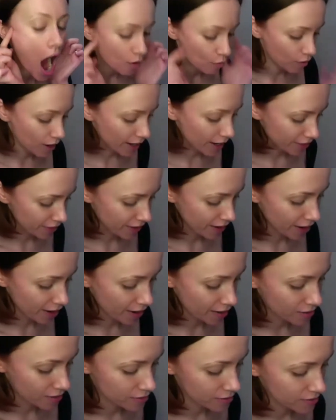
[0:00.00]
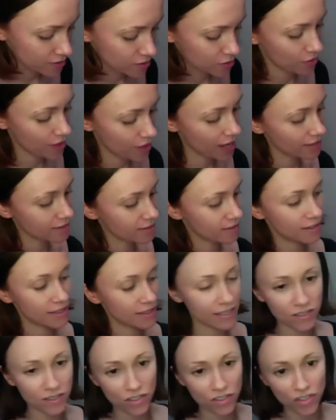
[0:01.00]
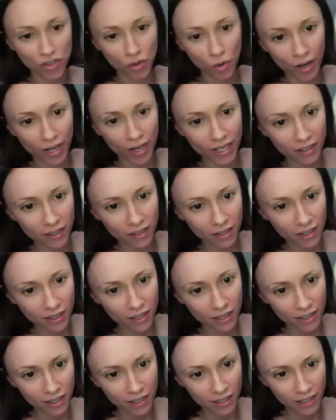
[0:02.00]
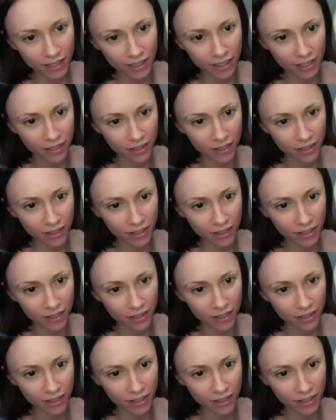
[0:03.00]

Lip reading: right there. So that's this joint here.